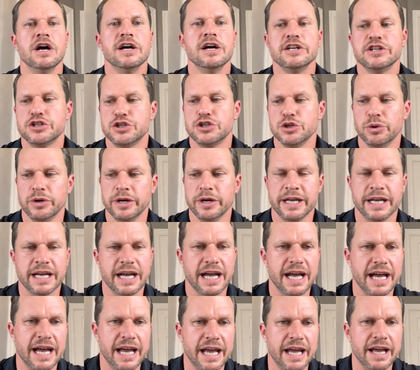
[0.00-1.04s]
doing
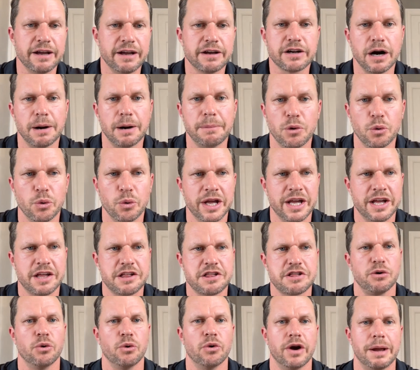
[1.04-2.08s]
a couple weeks
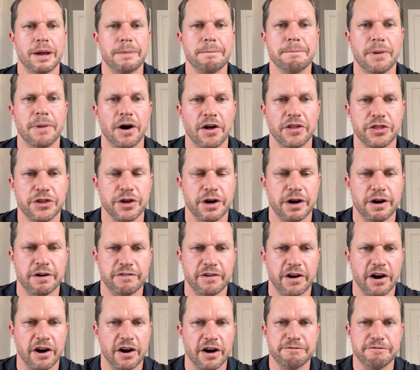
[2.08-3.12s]
or a month of
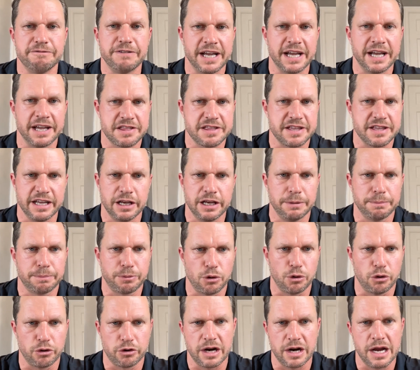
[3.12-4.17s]
our advanced eating
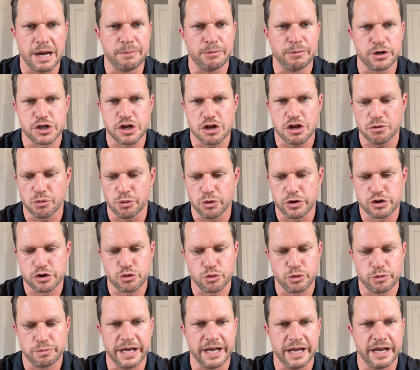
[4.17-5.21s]
program, which would
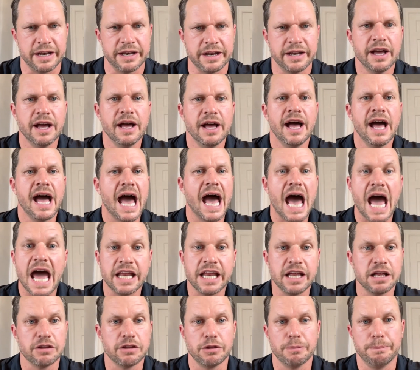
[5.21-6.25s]
be in any
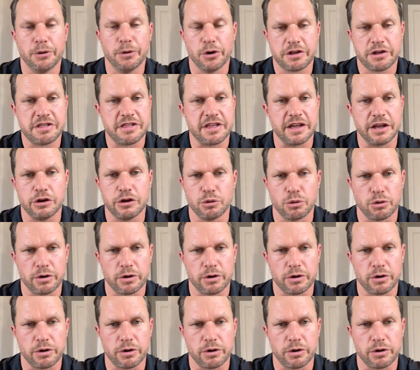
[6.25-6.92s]
of the books that you were